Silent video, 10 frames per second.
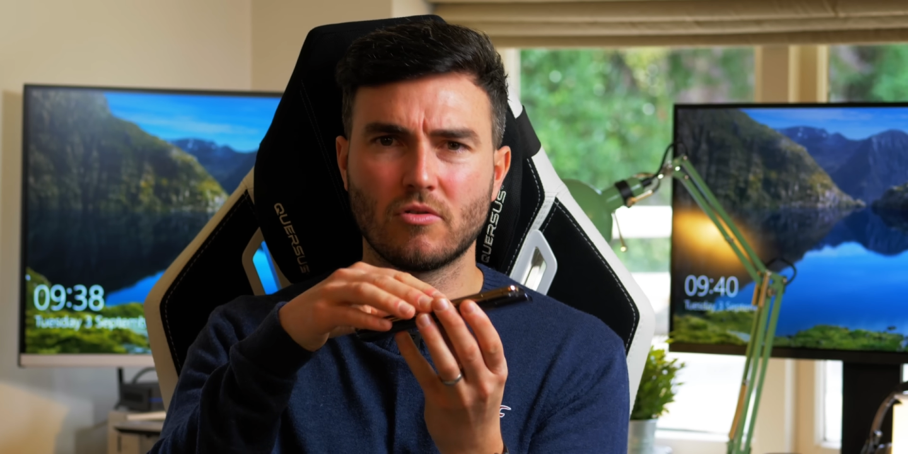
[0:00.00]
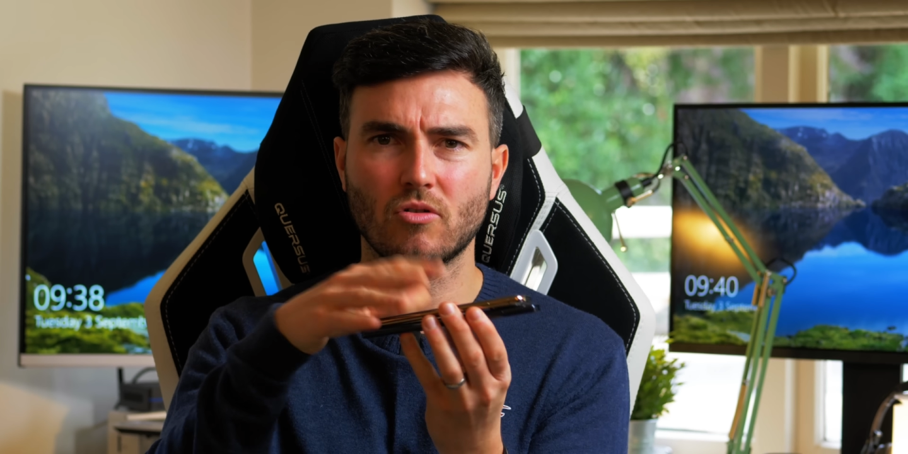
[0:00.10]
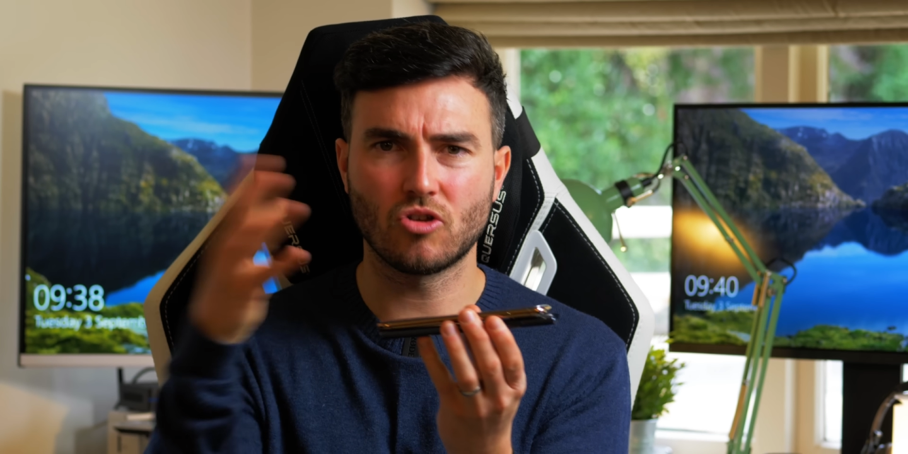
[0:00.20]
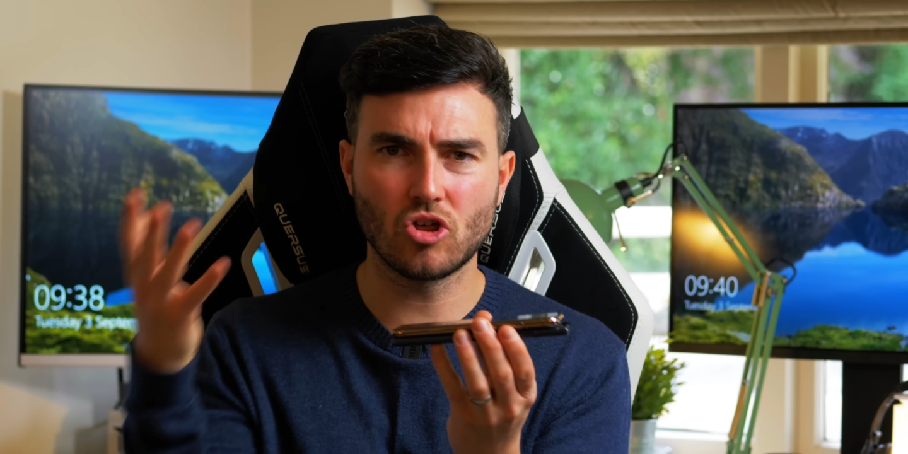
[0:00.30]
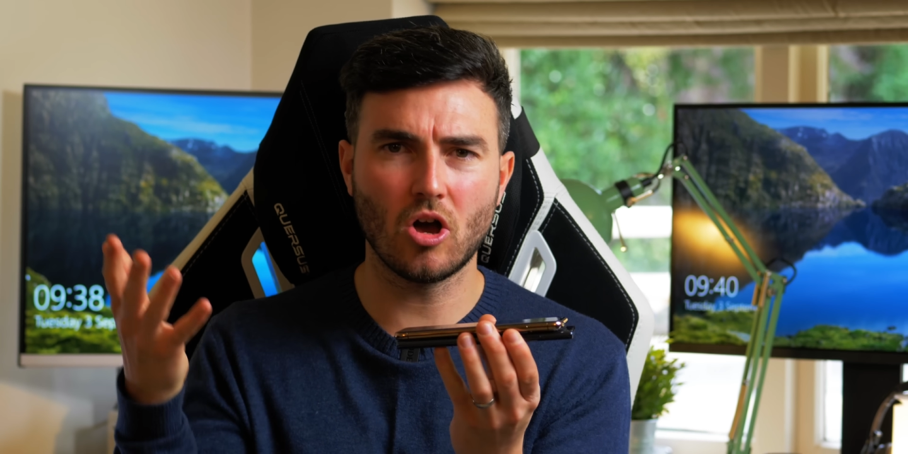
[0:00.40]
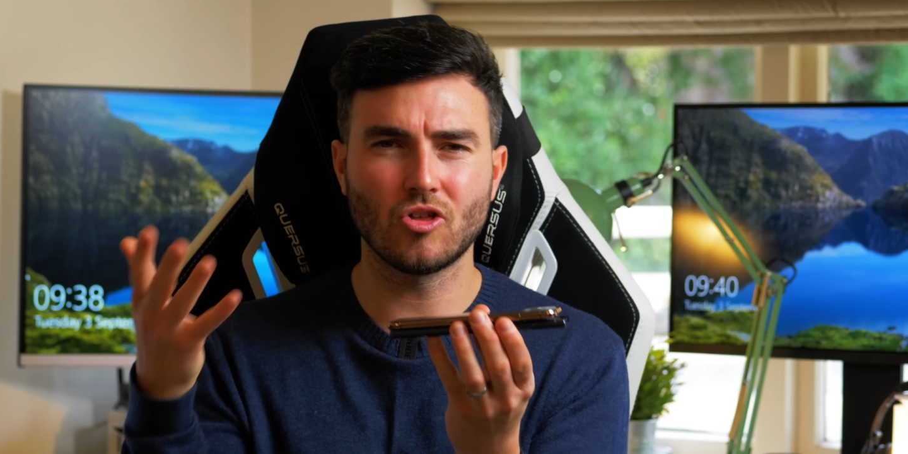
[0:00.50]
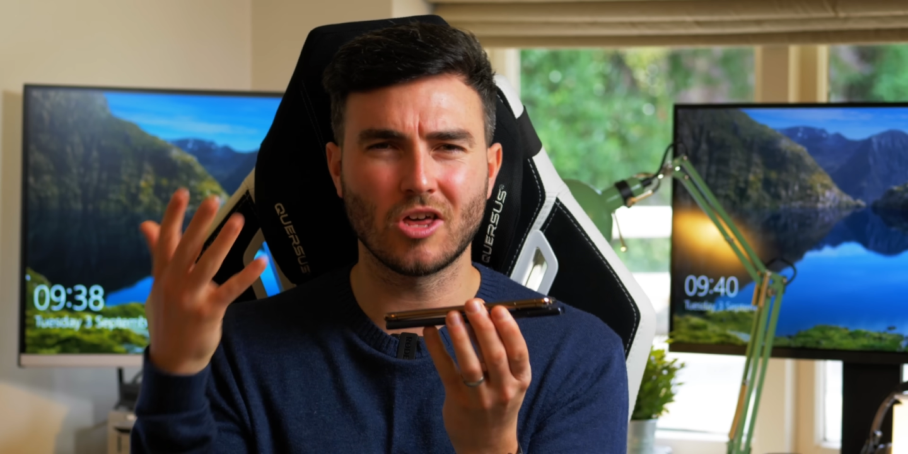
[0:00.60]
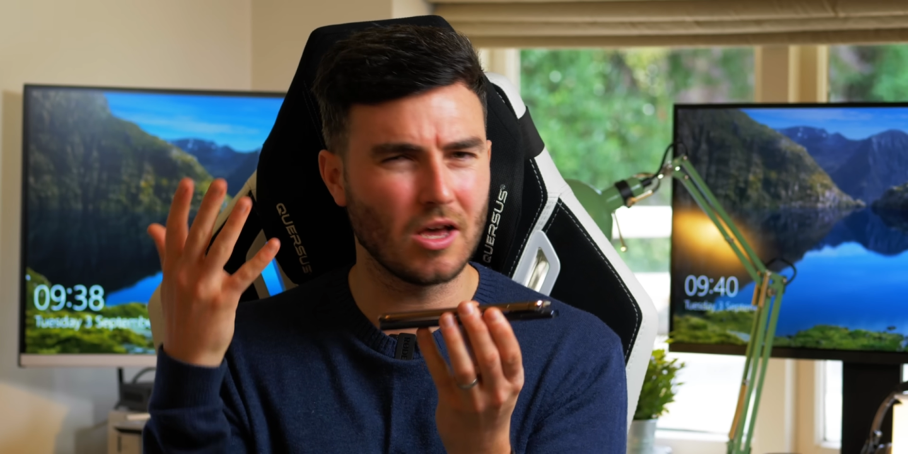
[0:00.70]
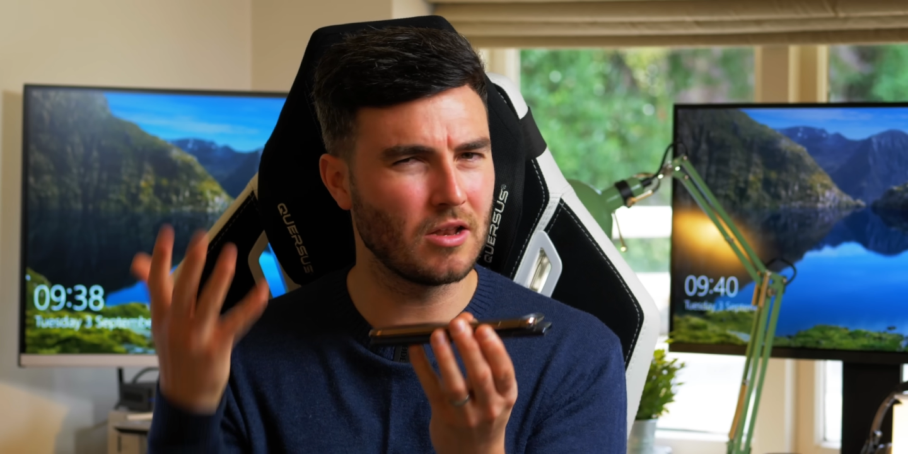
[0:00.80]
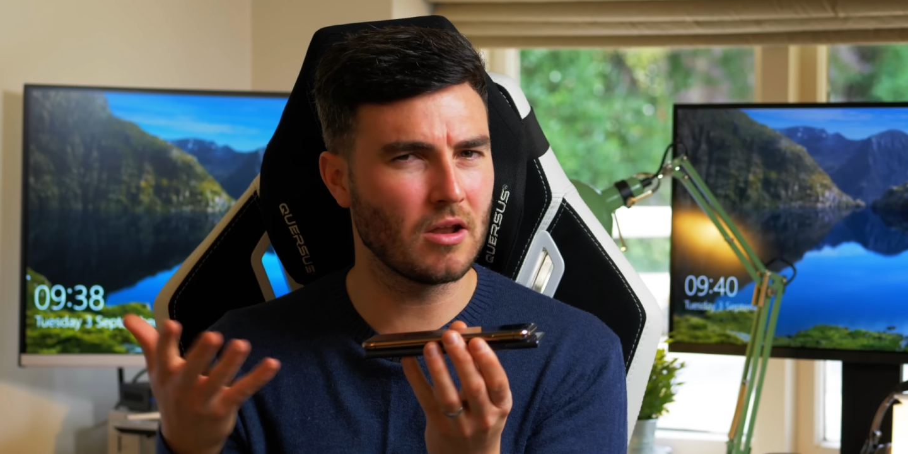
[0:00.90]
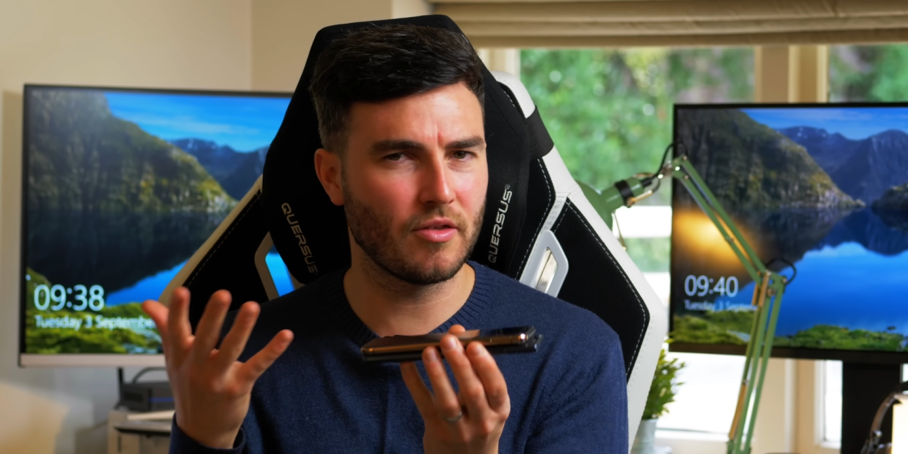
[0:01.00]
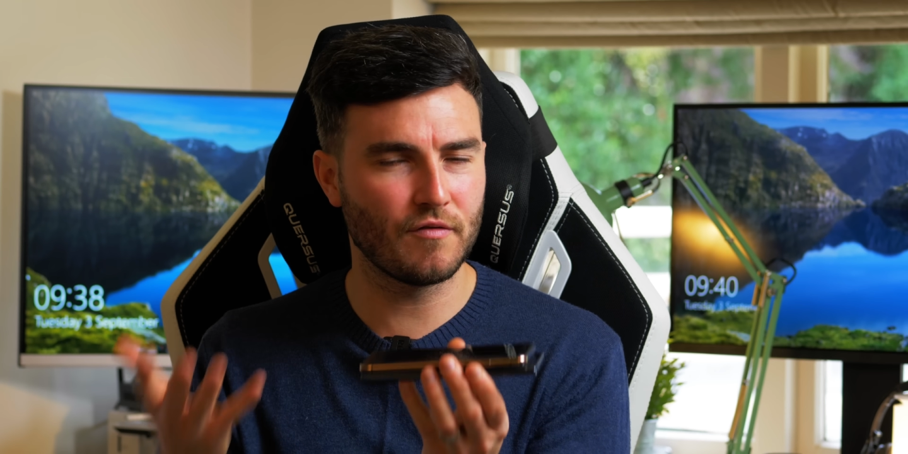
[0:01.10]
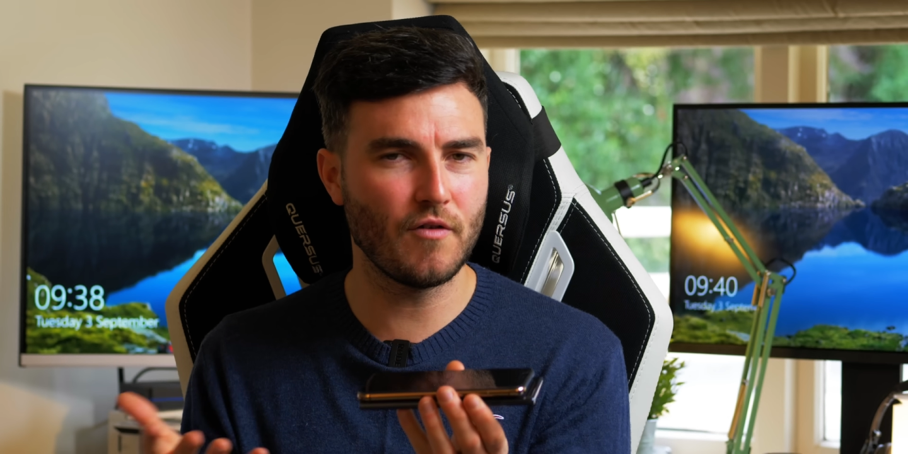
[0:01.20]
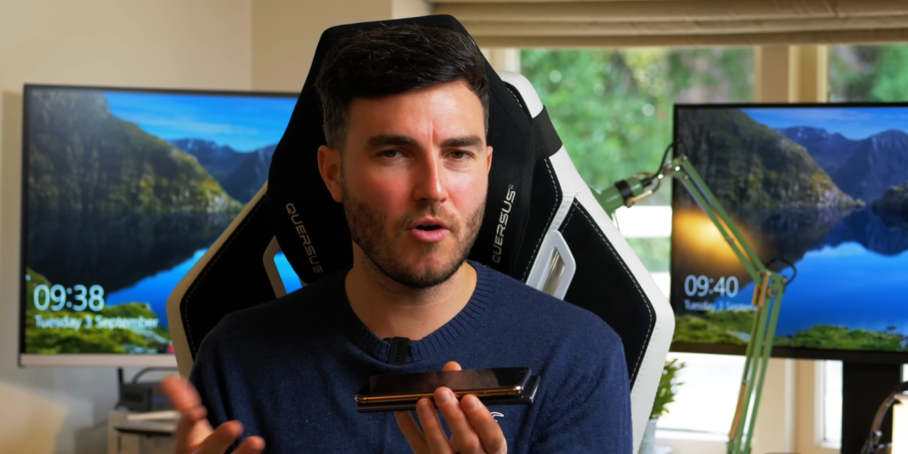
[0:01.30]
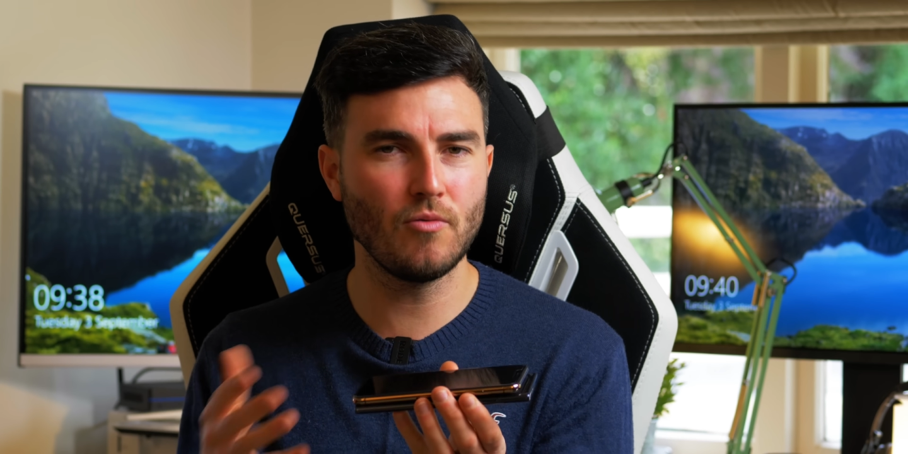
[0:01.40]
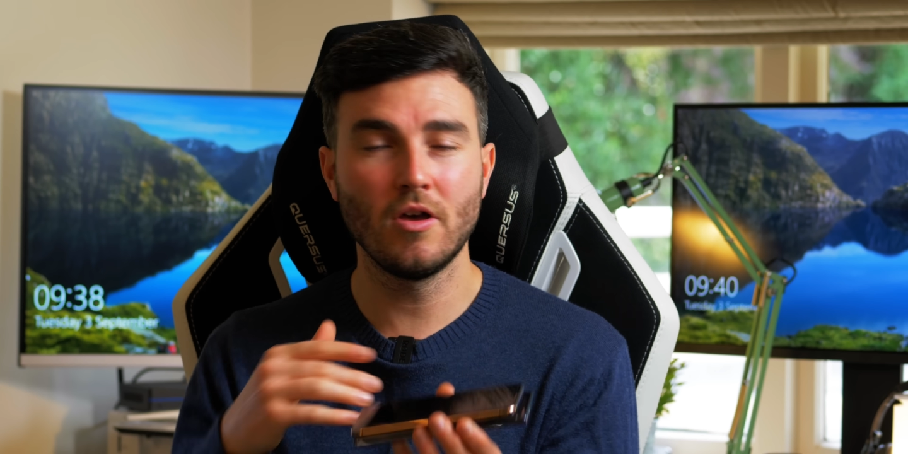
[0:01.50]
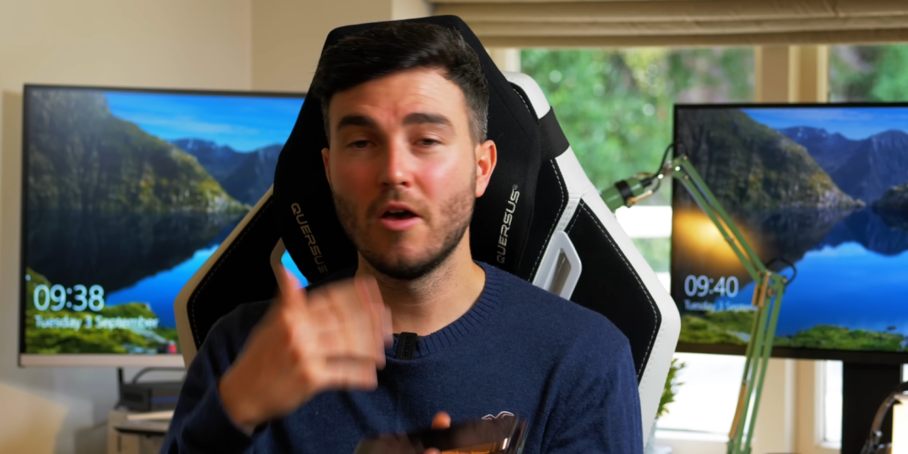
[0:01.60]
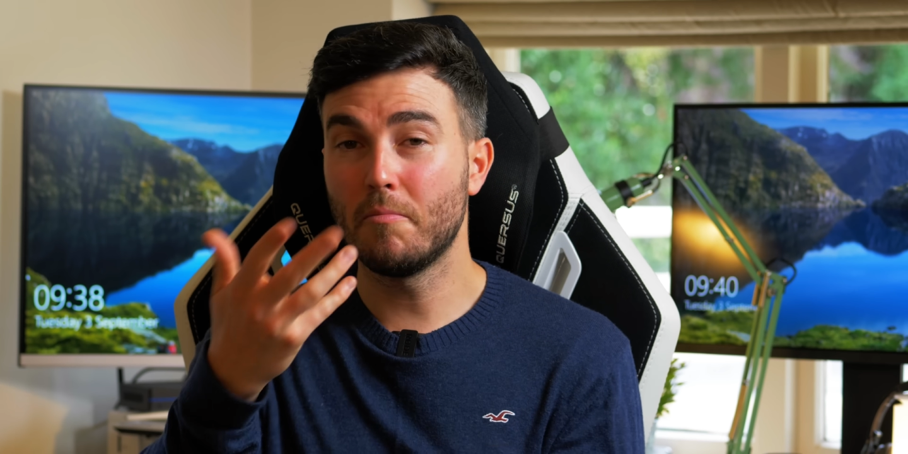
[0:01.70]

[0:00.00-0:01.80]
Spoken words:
sort of charging another phone,